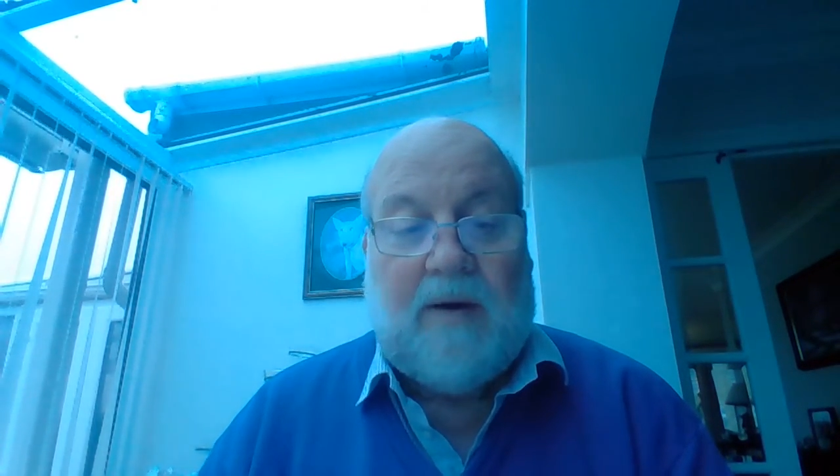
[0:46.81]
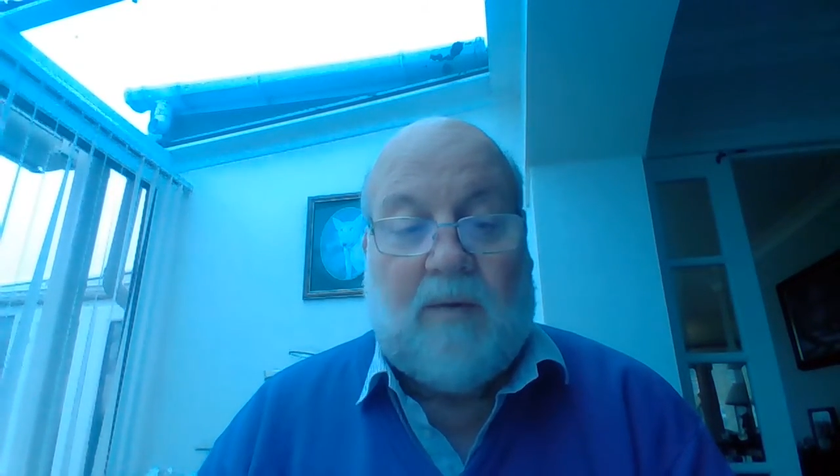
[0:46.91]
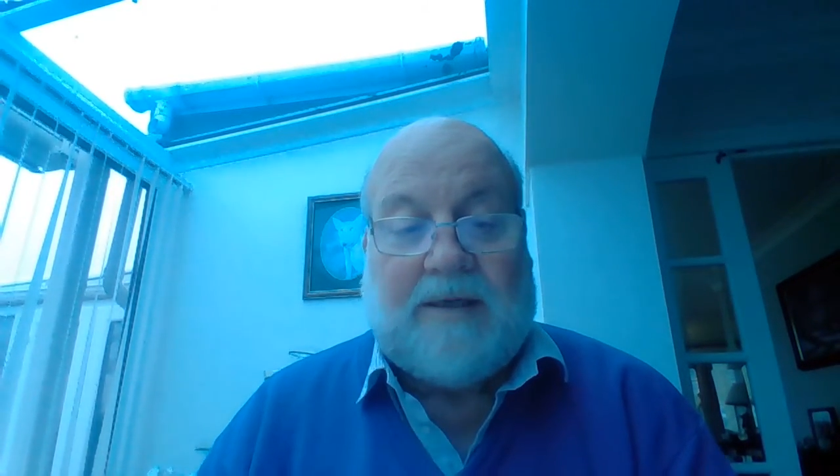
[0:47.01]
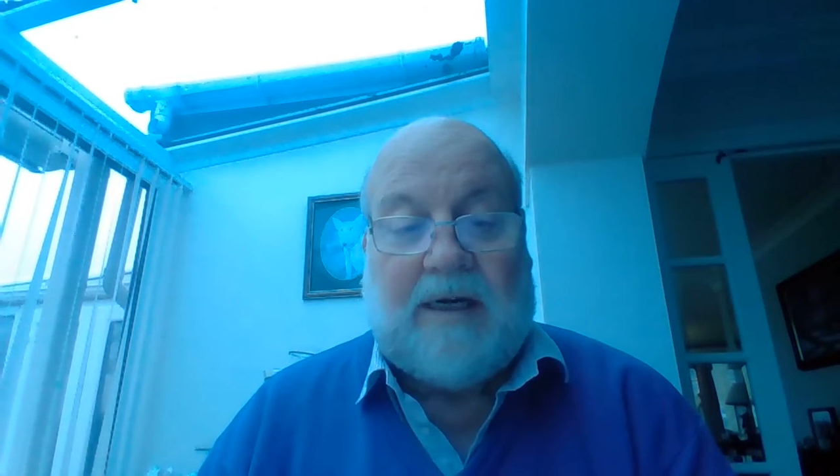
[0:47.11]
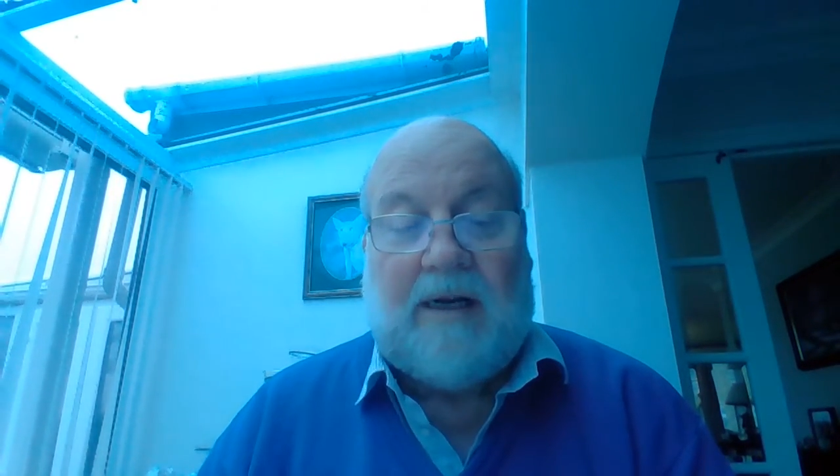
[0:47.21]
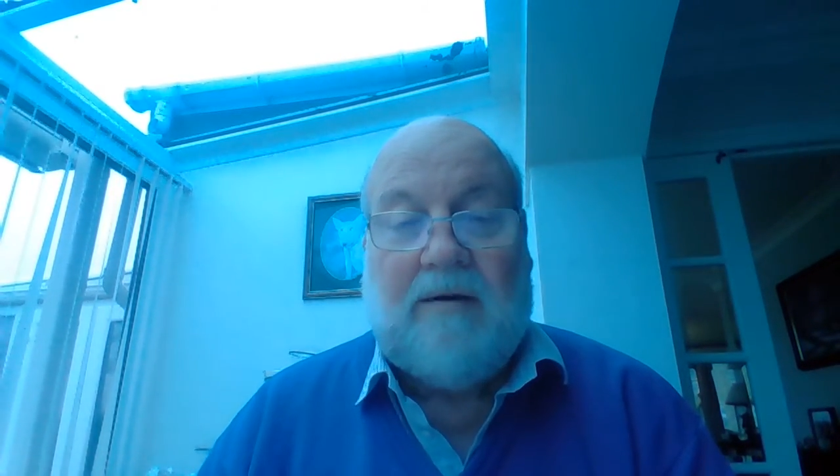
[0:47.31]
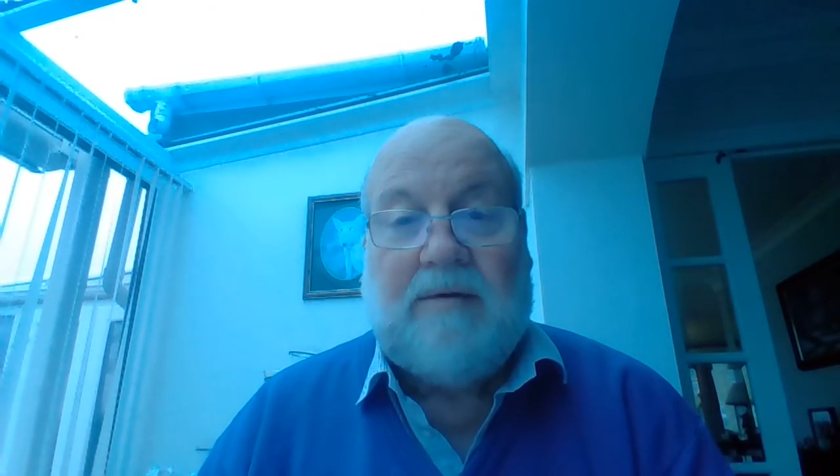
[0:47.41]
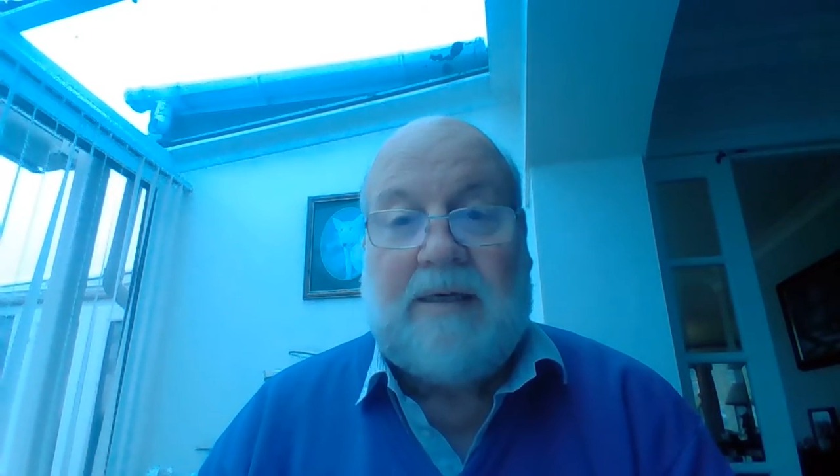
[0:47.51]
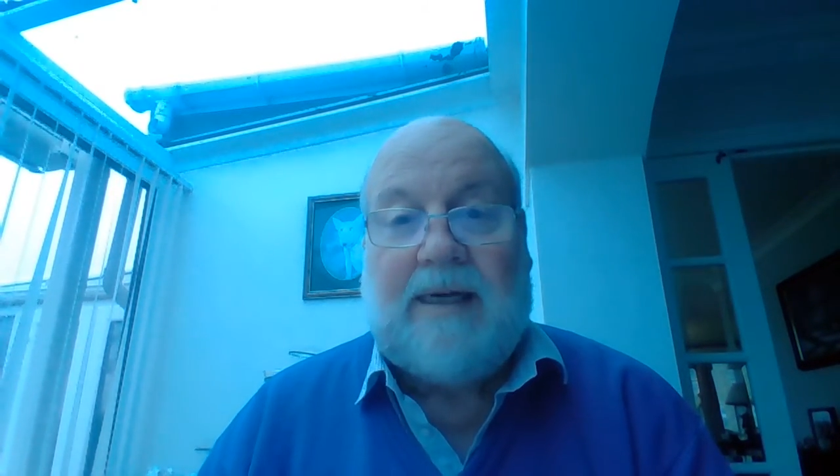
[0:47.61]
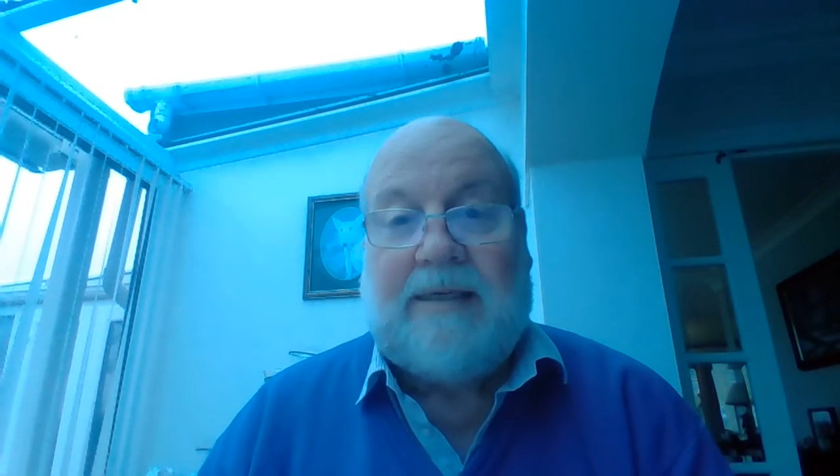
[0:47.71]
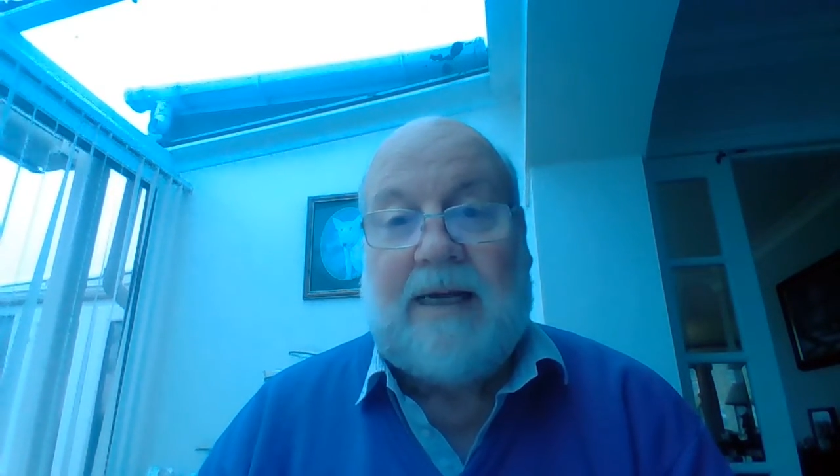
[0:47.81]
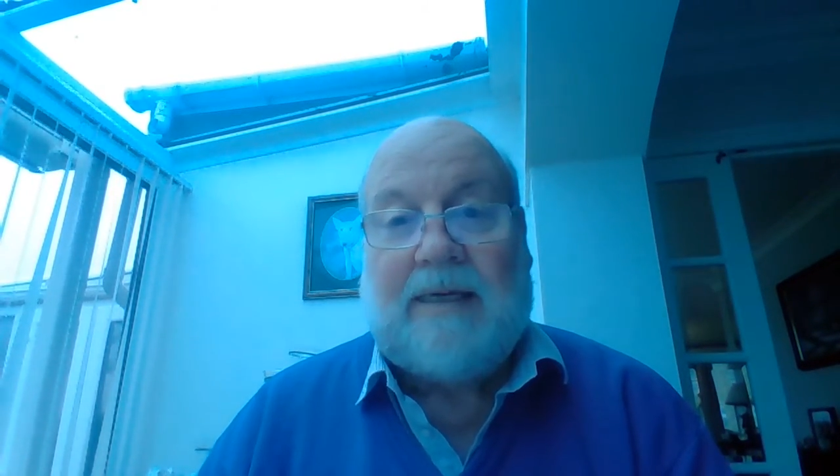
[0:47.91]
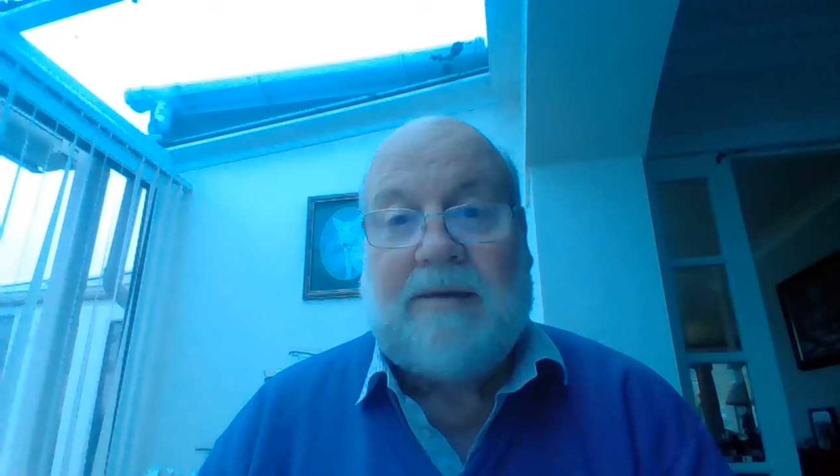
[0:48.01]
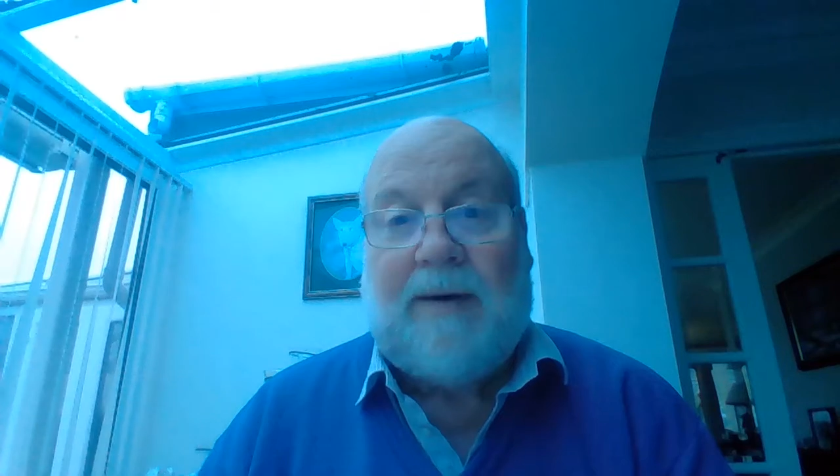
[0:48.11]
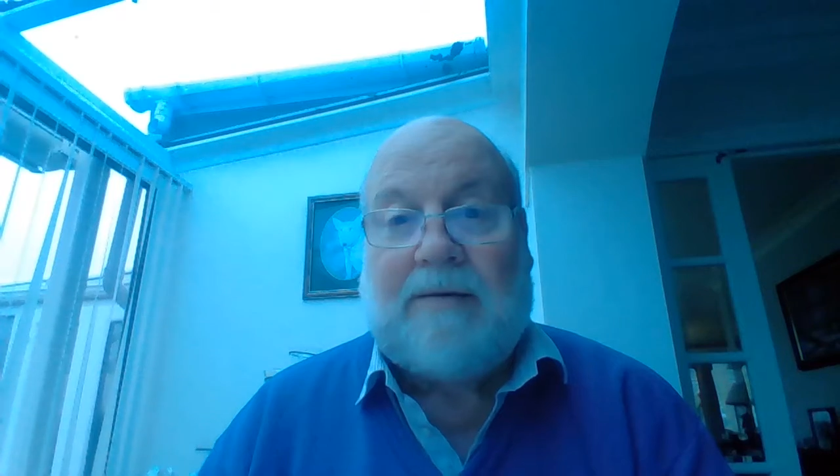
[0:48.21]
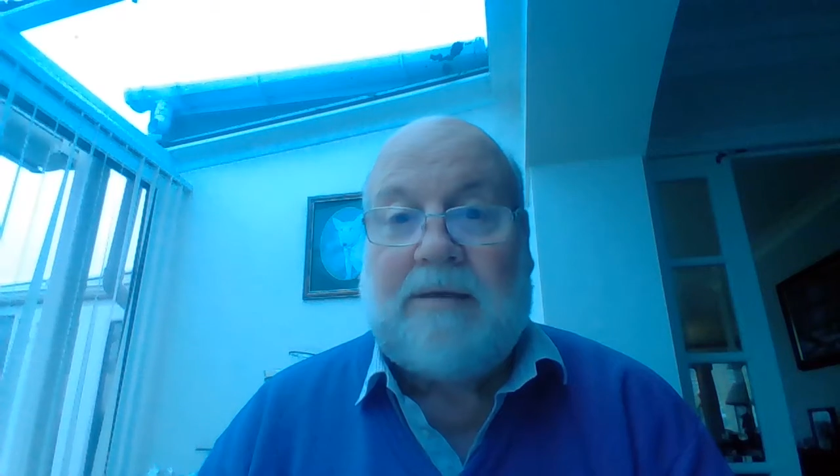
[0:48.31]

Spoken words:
which included details about